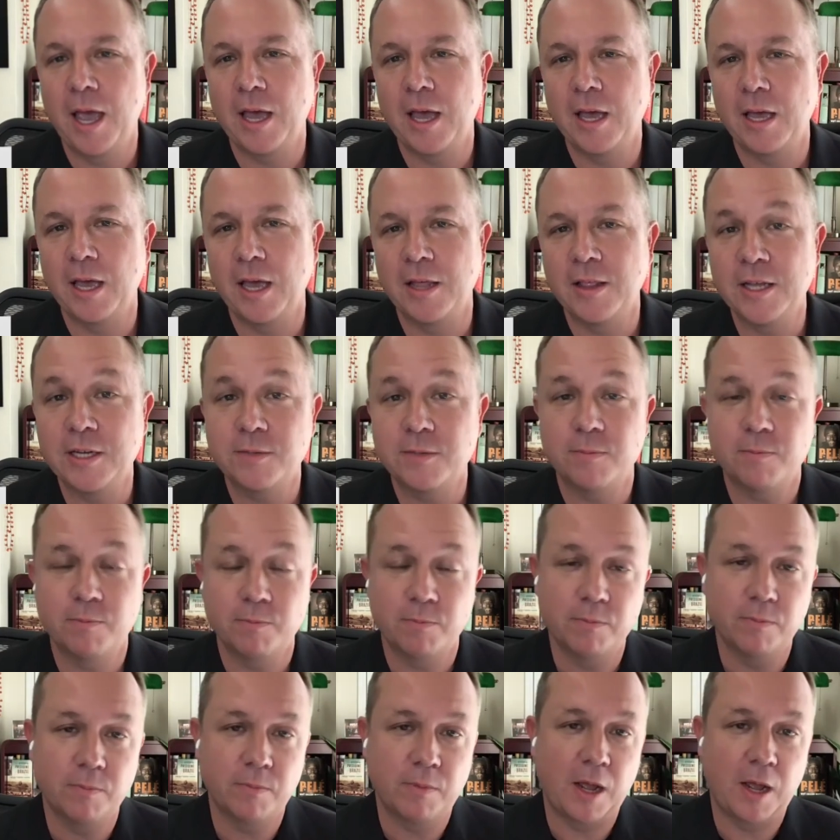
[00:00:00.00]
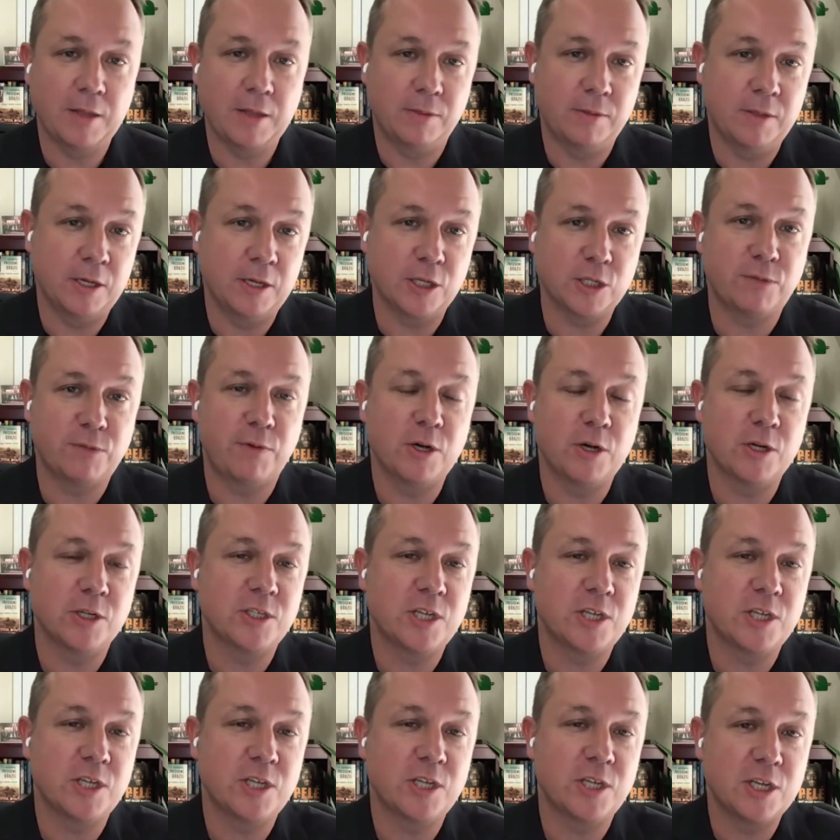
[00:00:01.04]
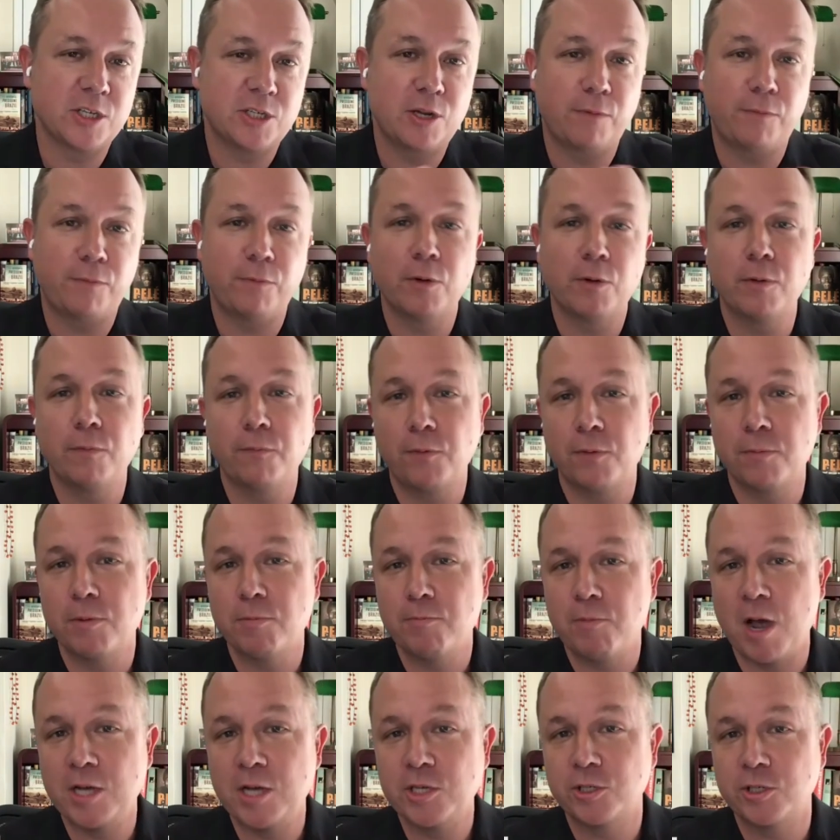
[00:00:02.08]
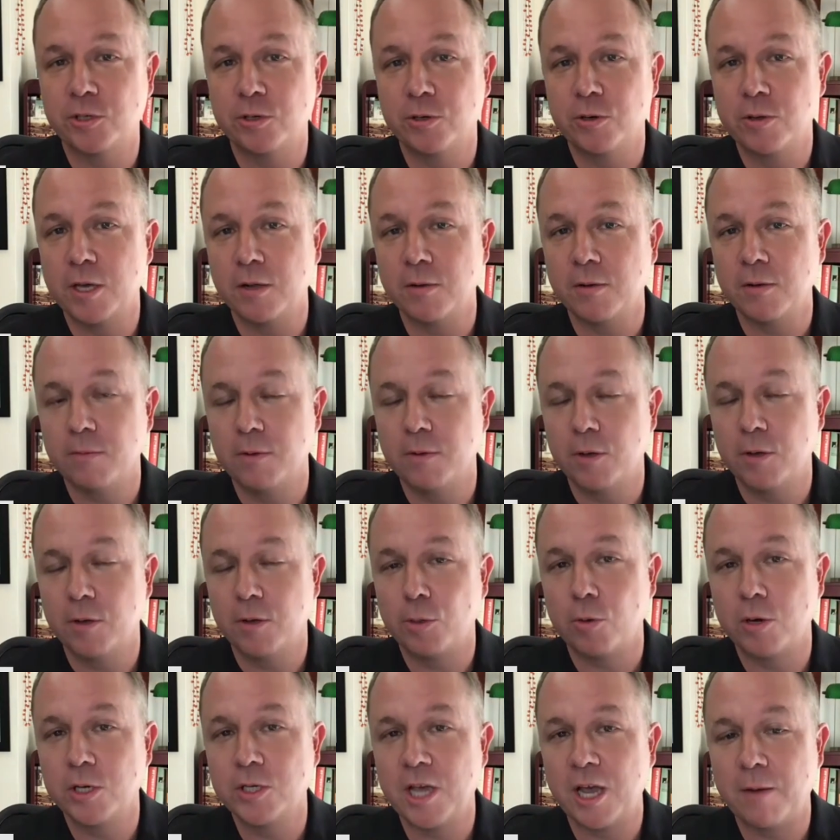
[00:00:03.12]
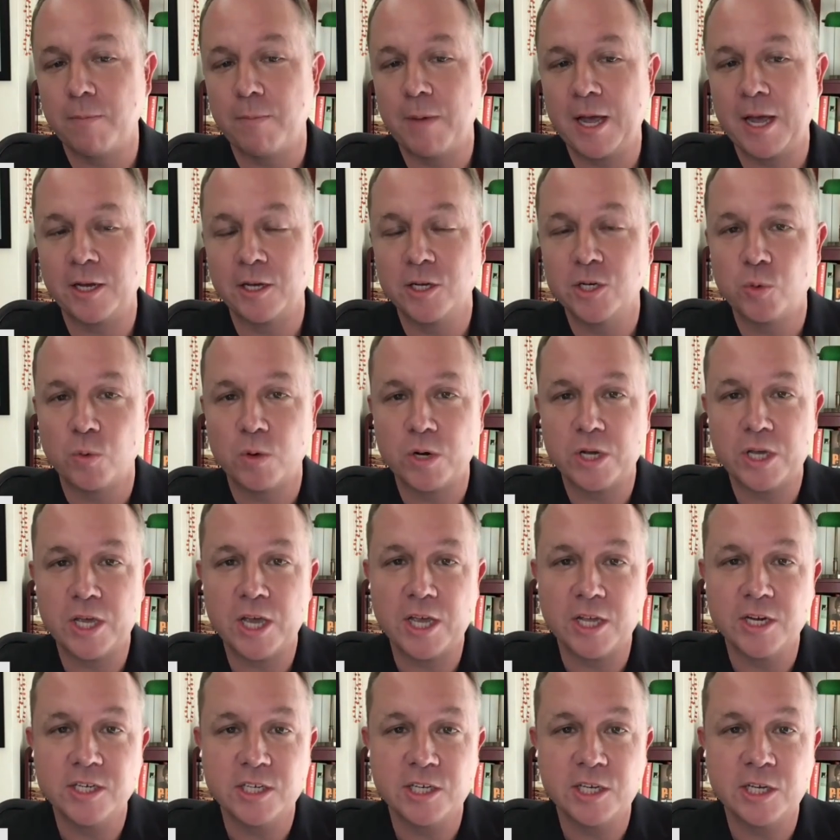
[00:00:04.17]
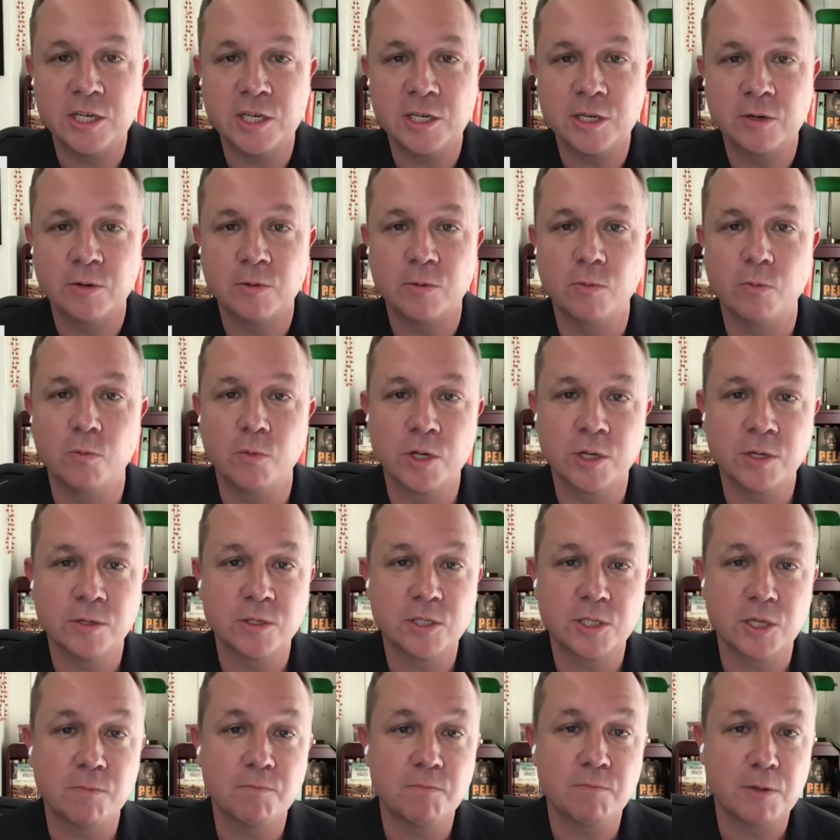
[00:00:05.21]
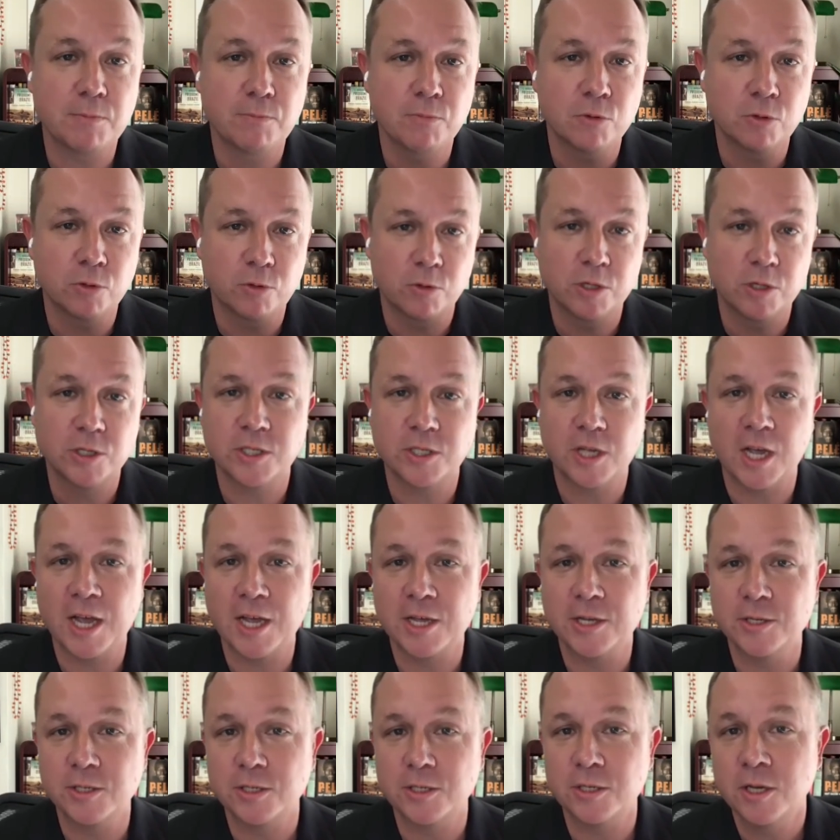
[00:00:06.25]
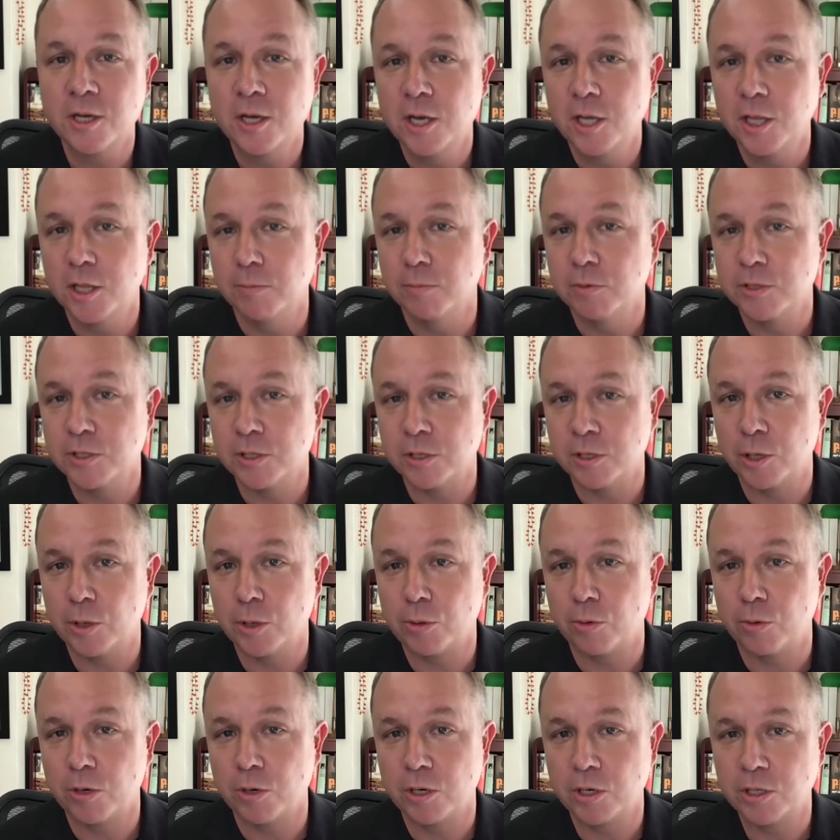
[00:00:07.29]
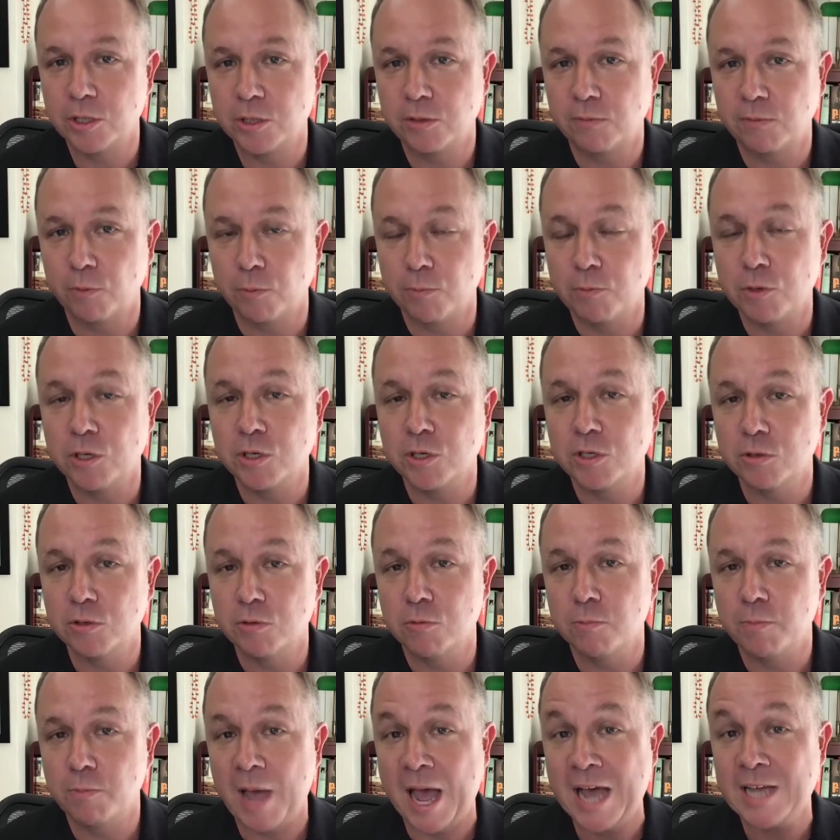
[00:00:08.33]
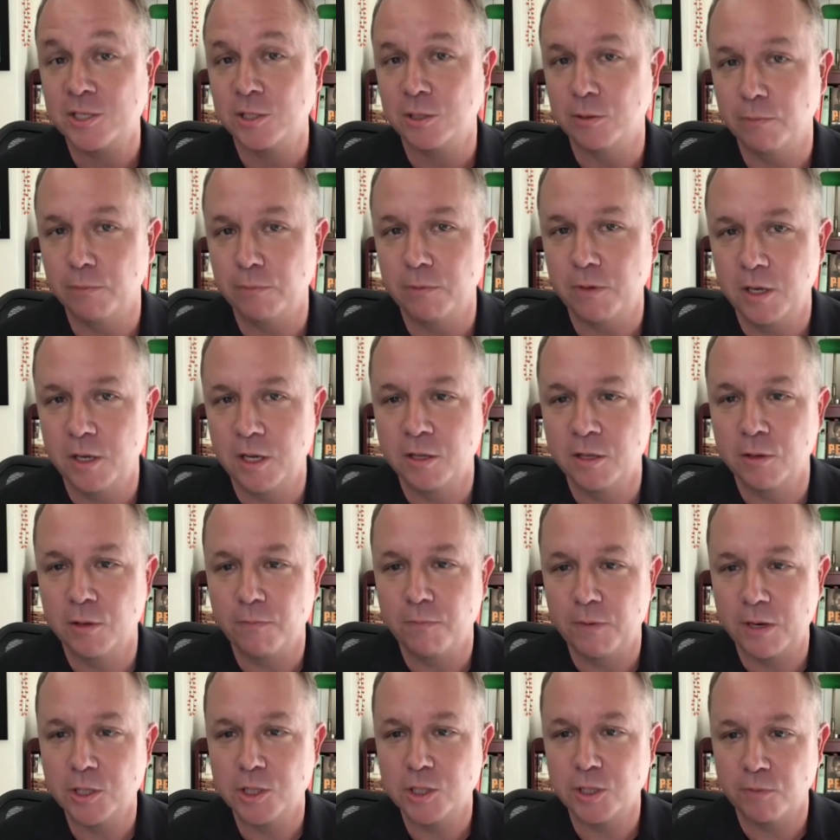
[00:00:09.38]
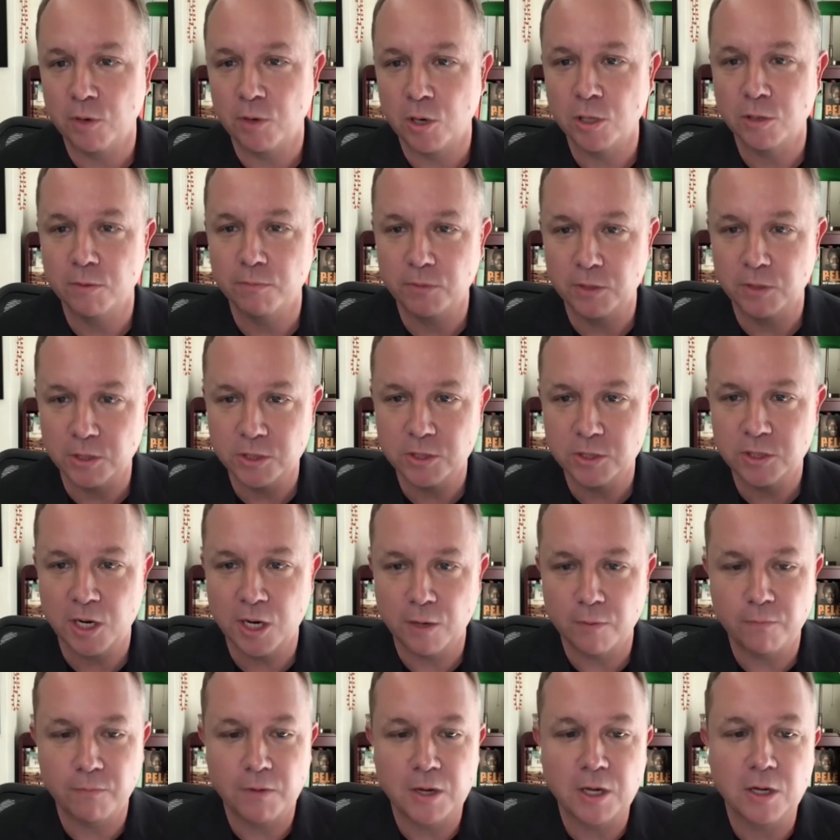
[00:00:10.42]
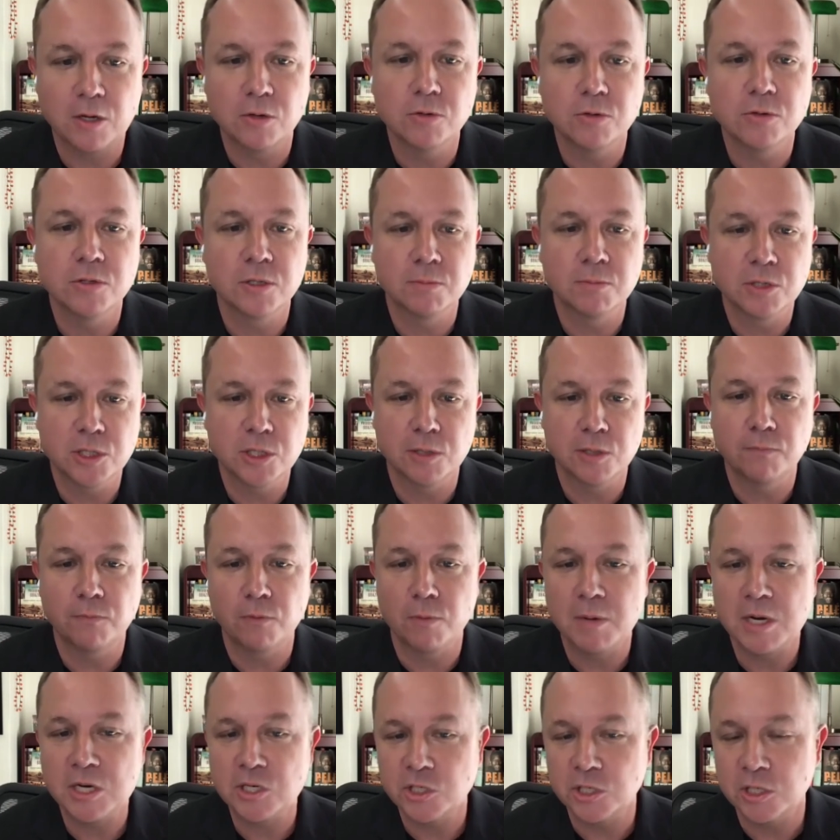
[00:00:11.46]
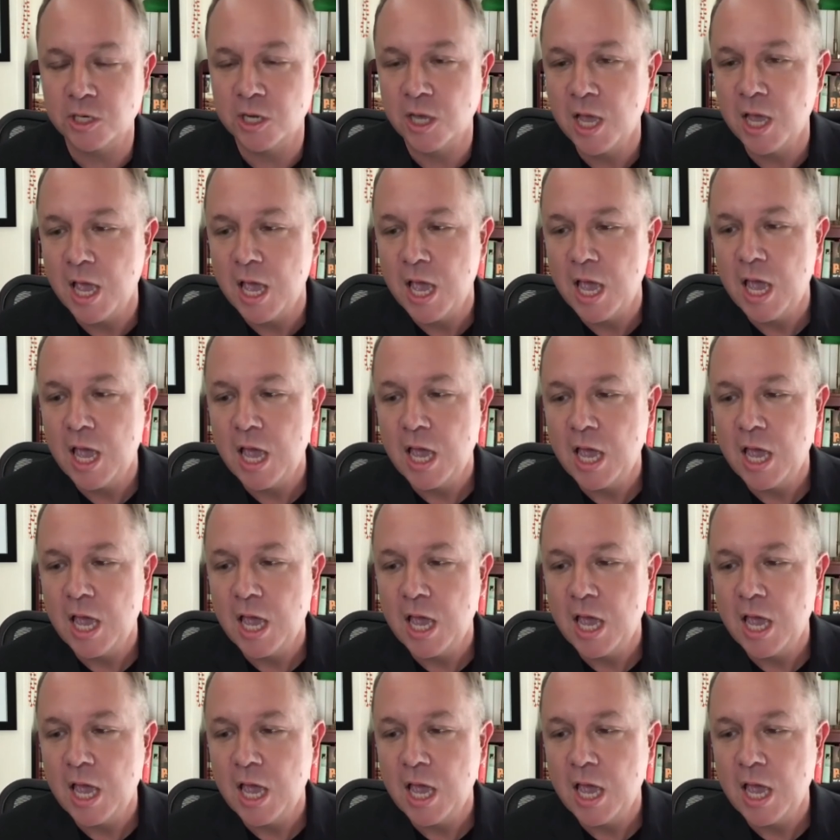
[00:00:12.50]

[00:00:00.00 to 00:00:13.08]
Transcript: And that, I think it's fair to say, is different from the posture that authorities had back in 2018, when some people criticized the Brazilian authorities for being too passive in the face of all of this kind of fake news and misinformation.